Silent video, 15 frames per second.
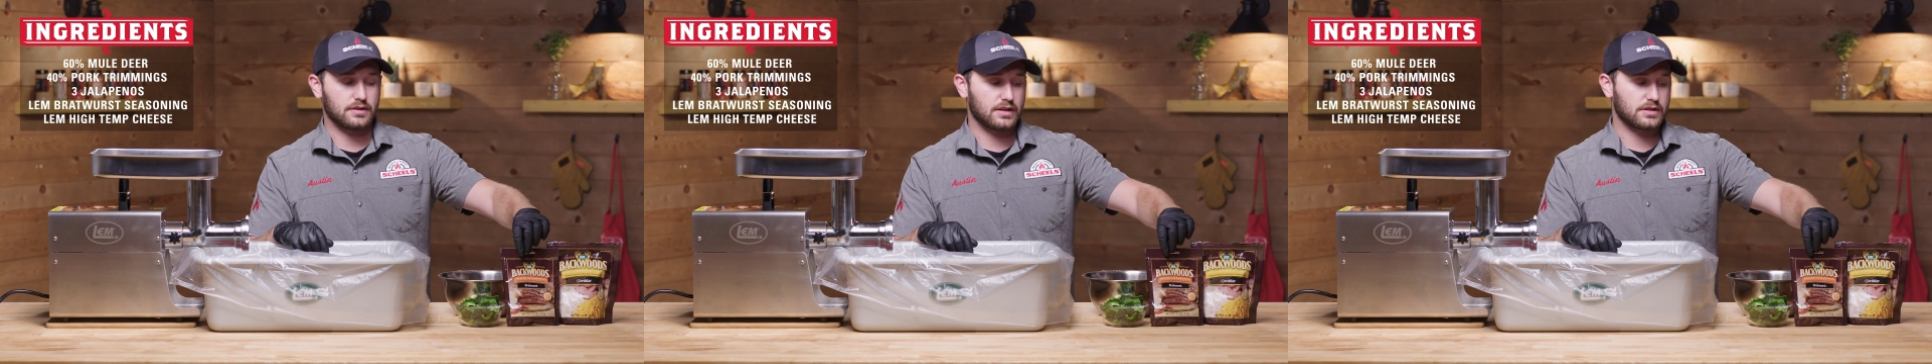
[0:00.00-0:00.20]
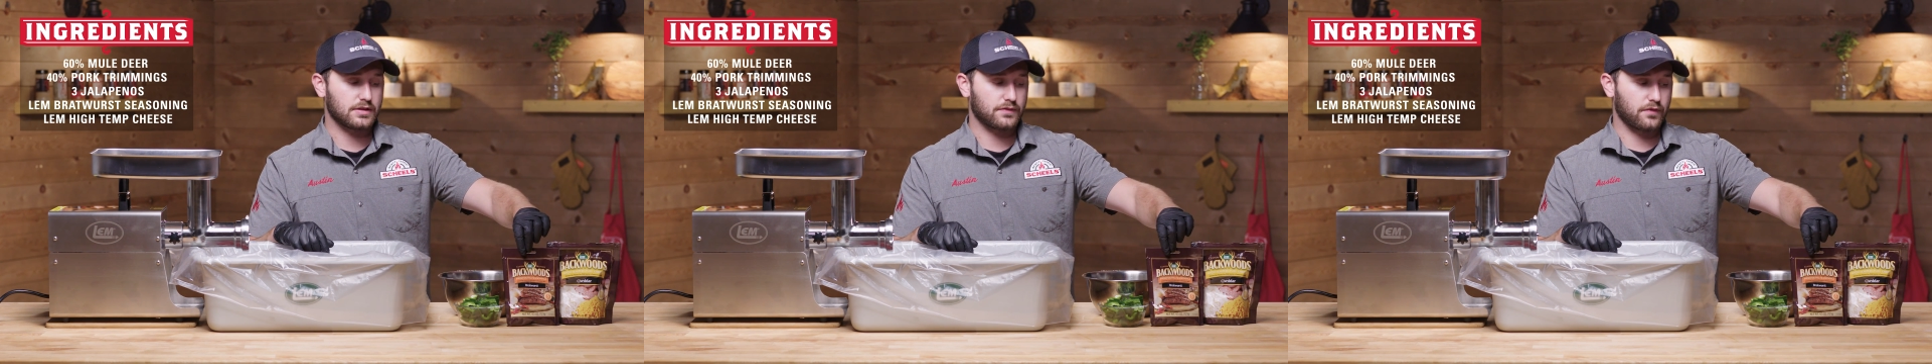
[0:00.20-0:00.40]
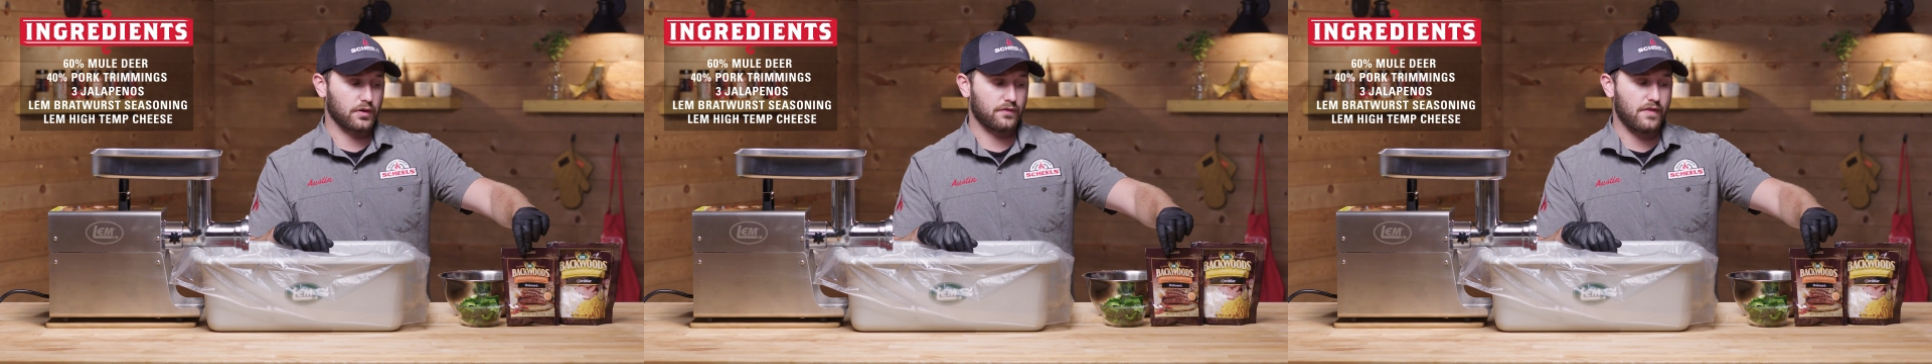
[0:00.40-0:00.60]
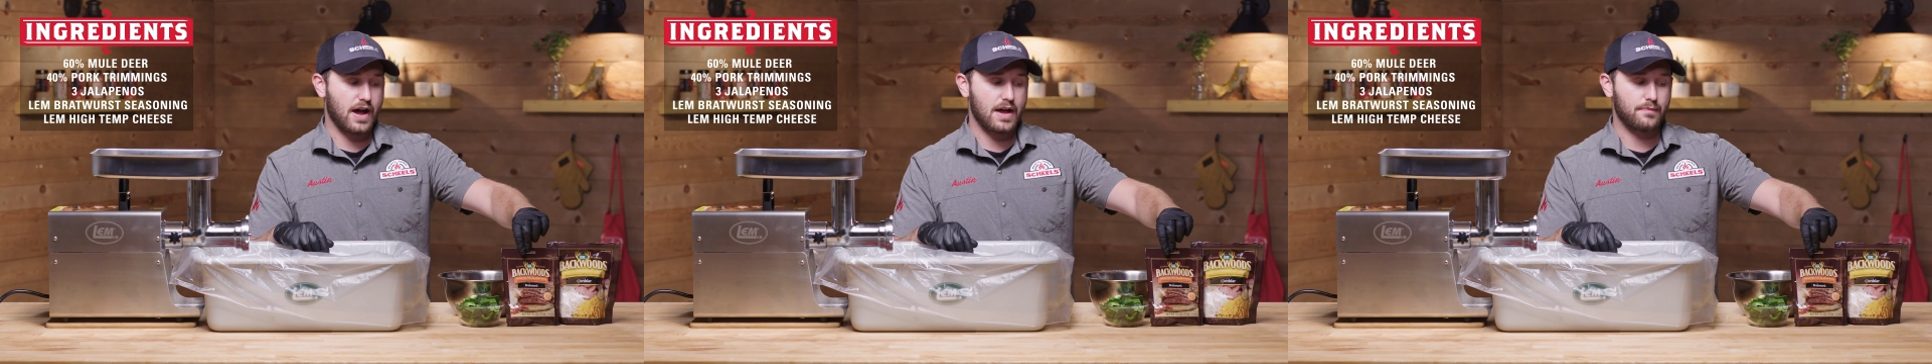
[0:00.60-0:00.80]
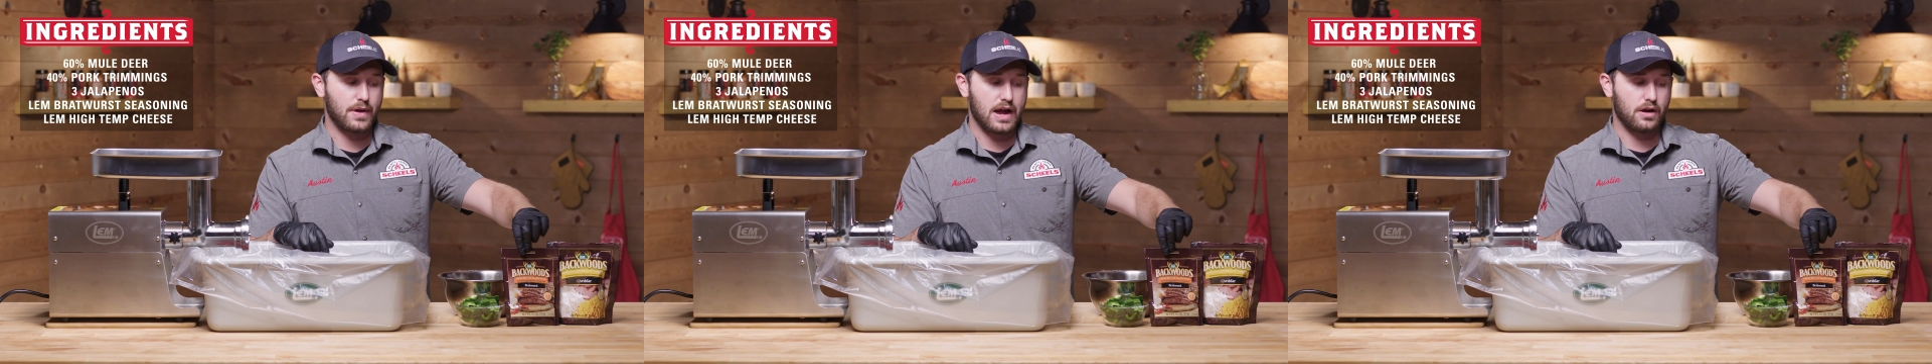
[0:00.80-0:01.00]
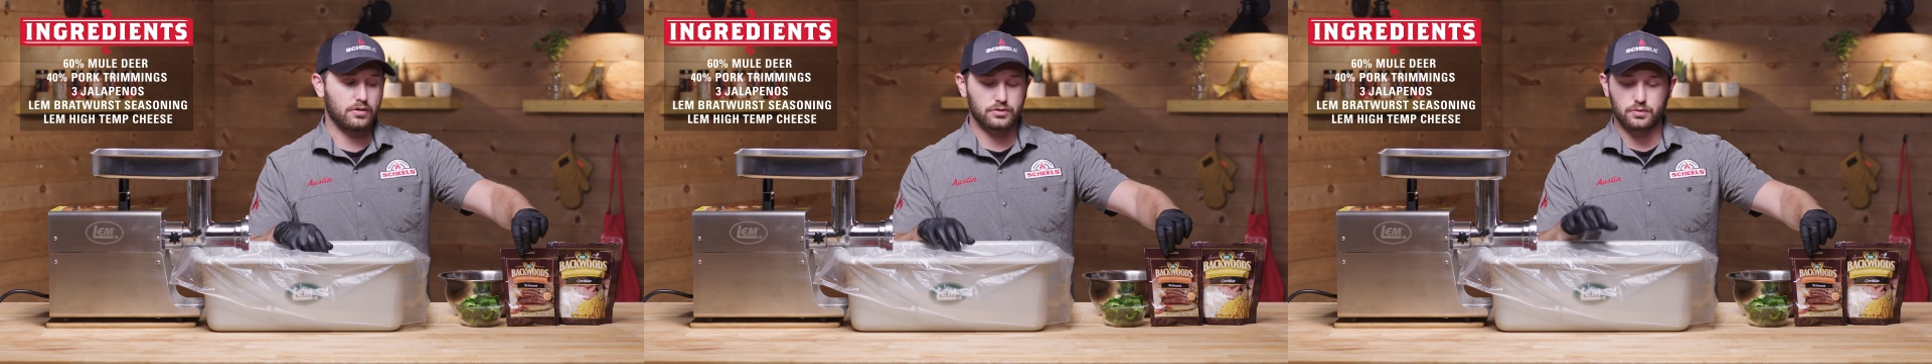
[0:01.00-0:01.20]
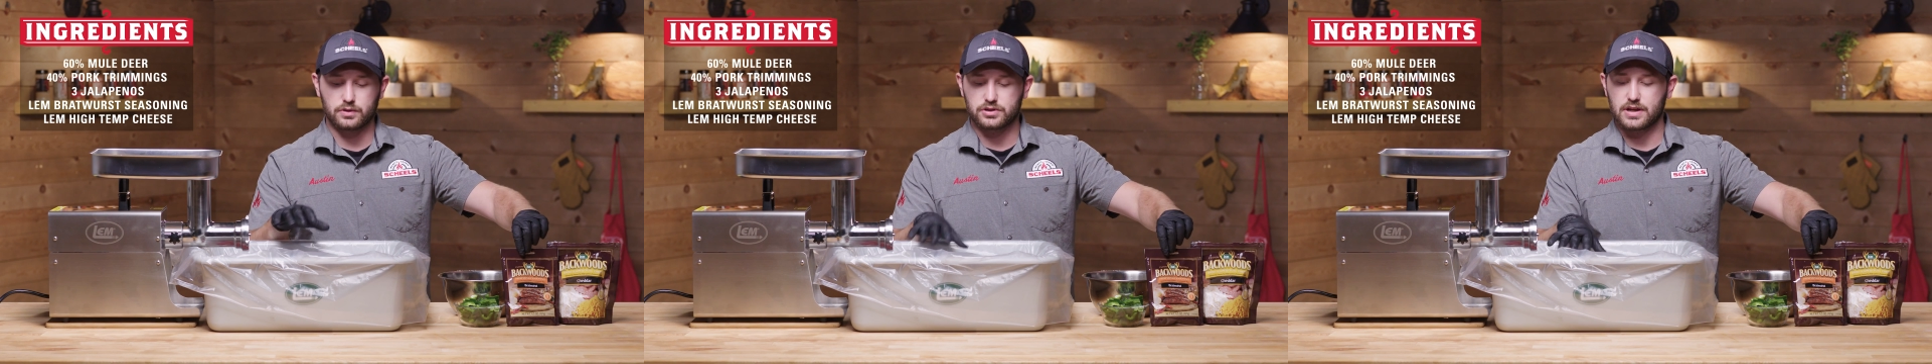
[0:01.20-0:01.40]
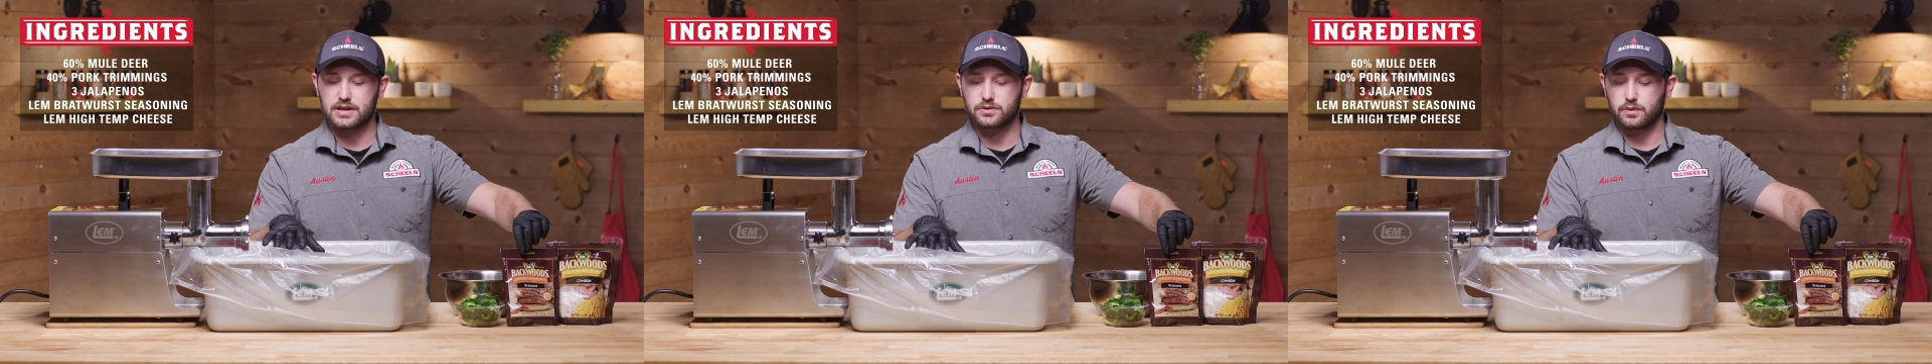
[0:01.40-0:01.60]
This is for 5 pounds,
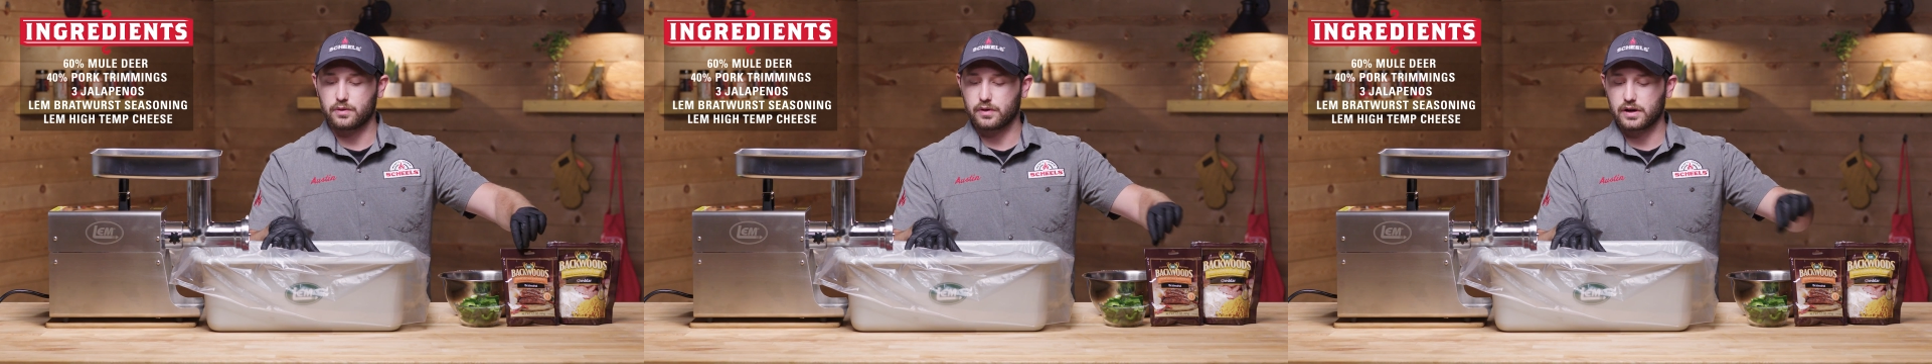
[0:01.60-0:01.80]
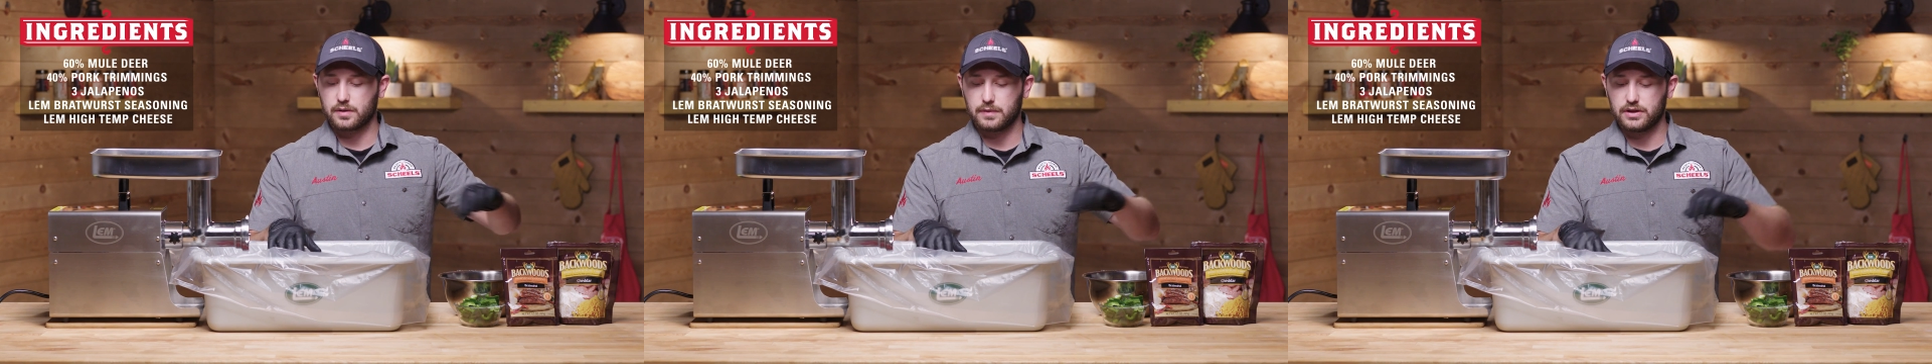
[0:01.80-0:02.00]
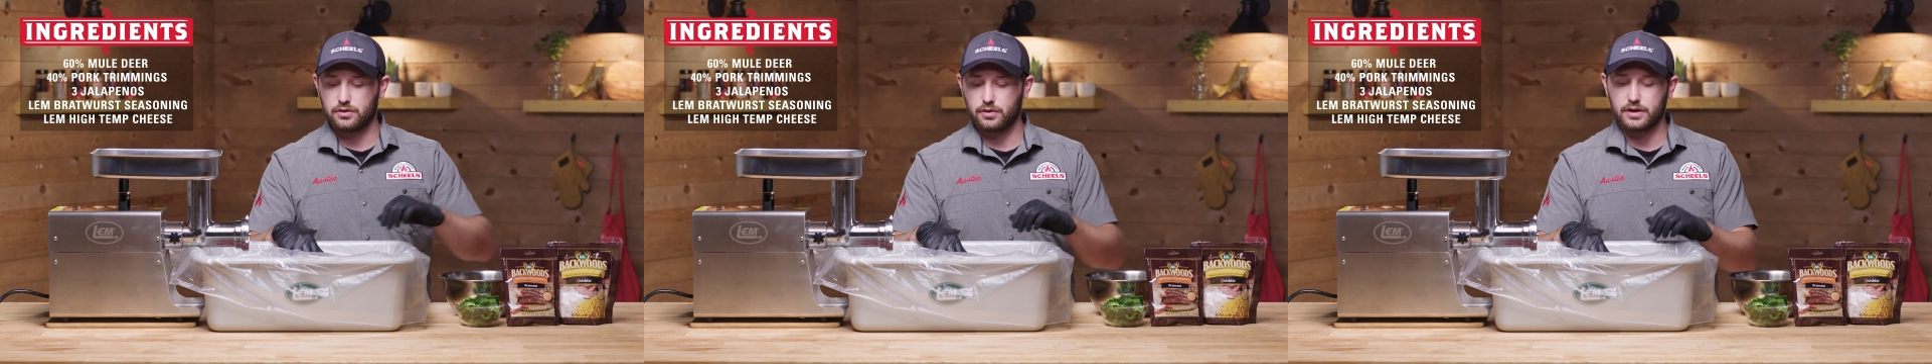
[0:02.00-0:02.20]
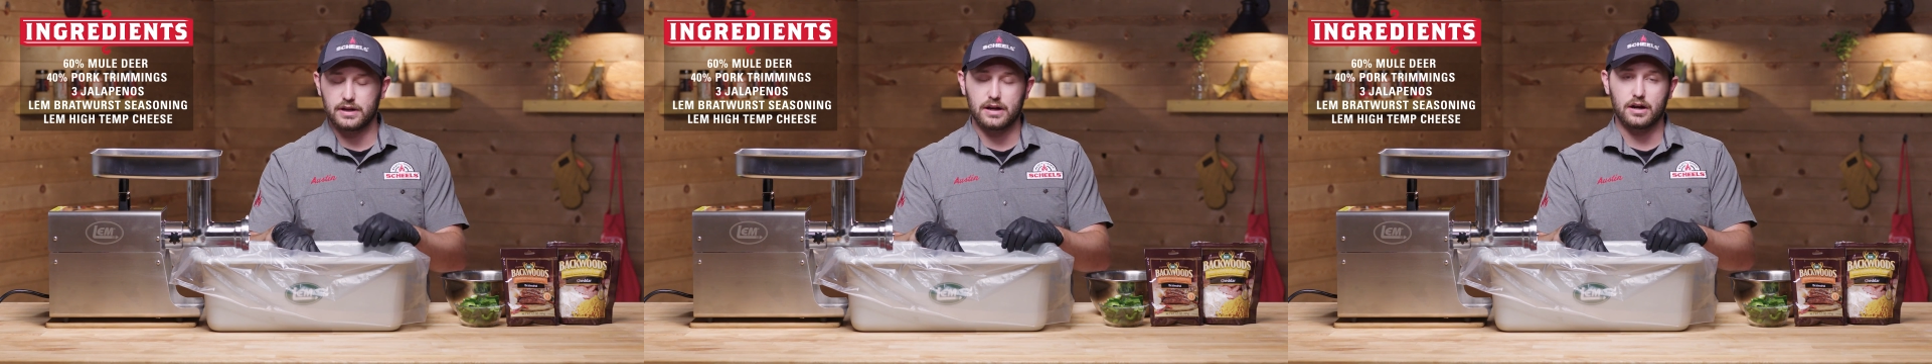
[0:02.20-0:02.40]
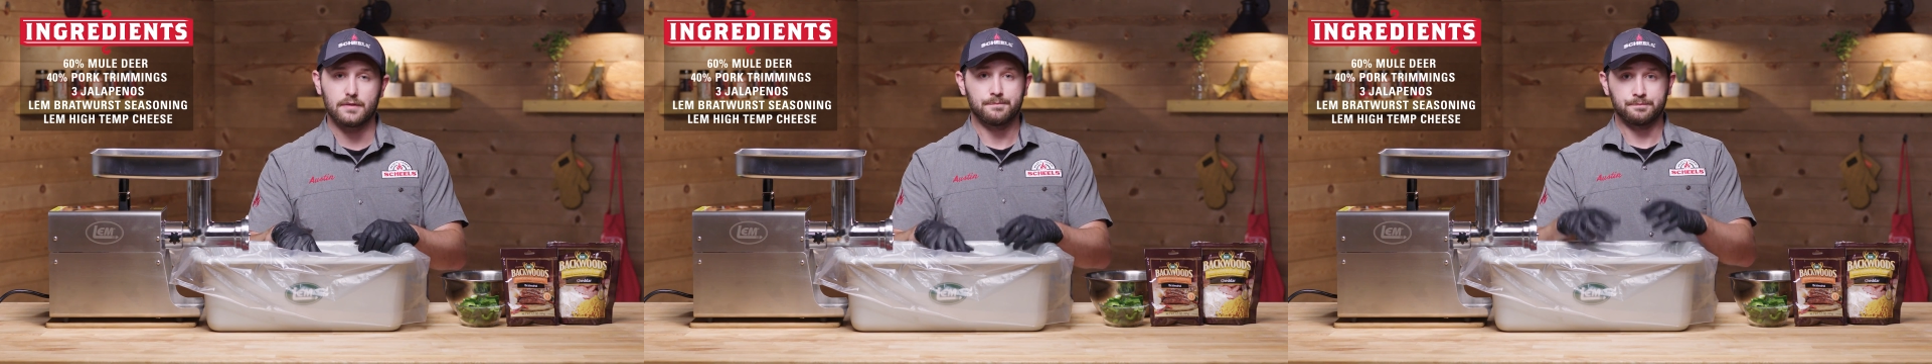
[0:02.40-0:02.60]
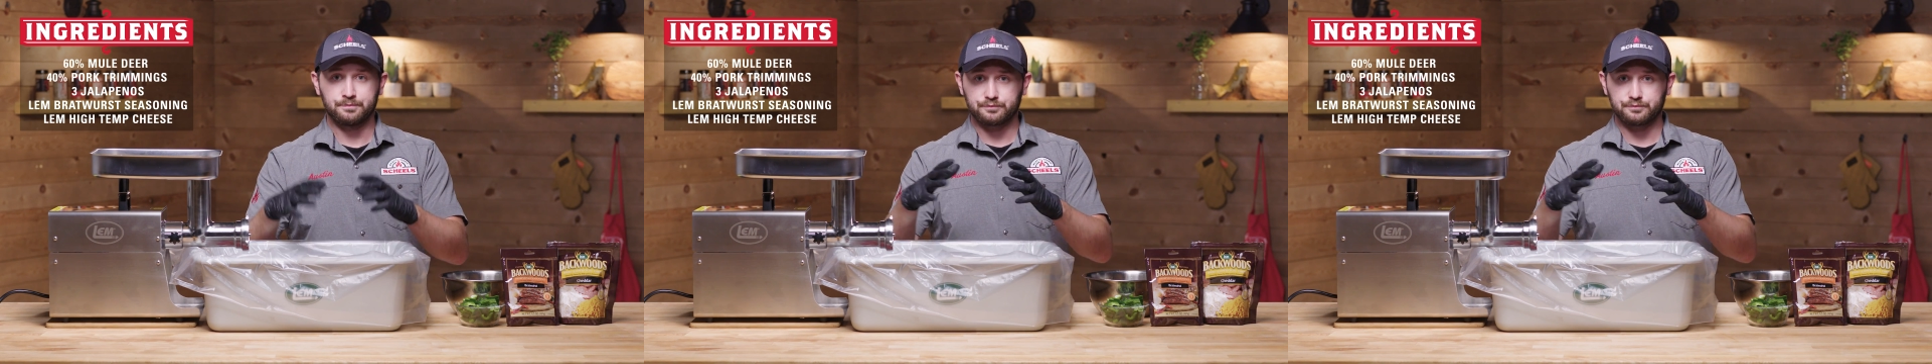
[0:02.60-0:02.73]
which that's what we're going to be doing here.